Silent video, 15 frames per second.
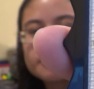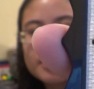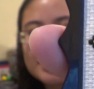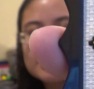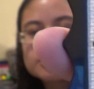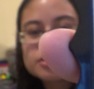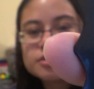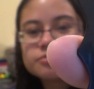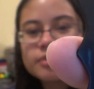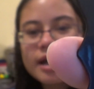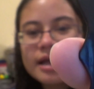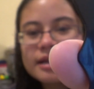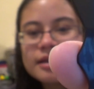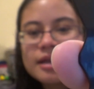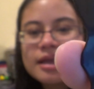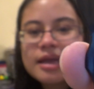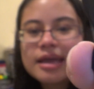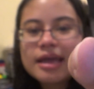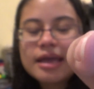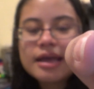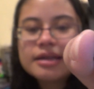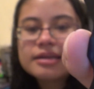were actually red,
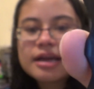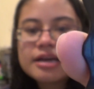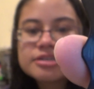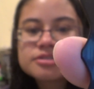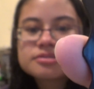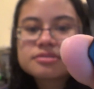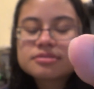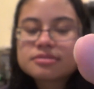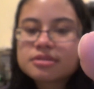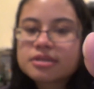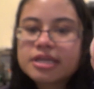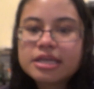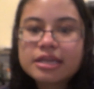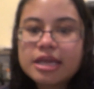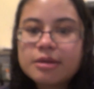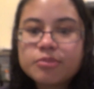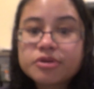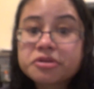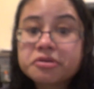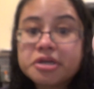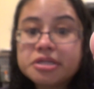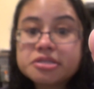and the kit came
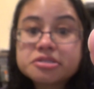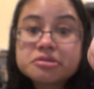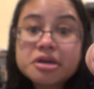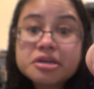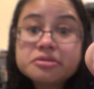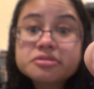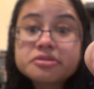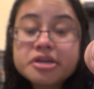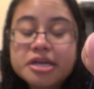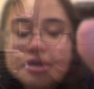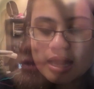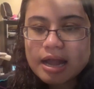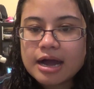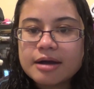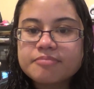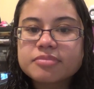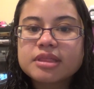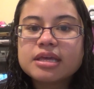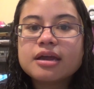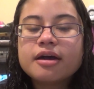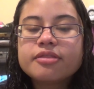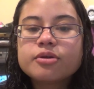with green, so I used green.
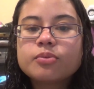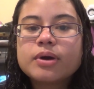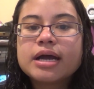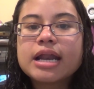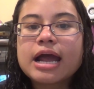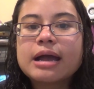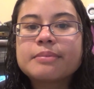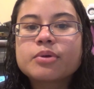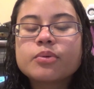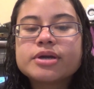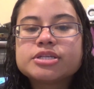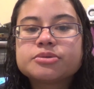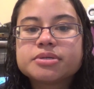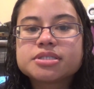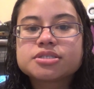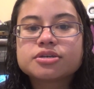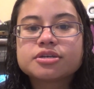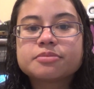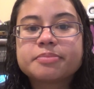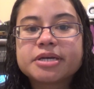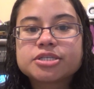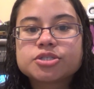The other one I'm going to insert
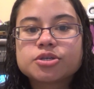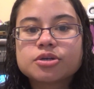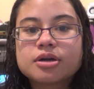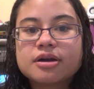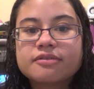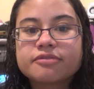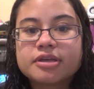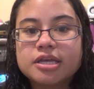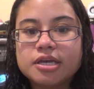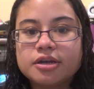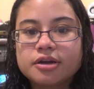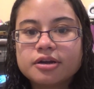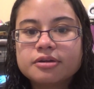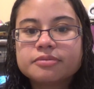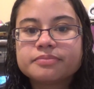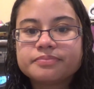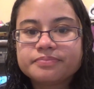a picture of here.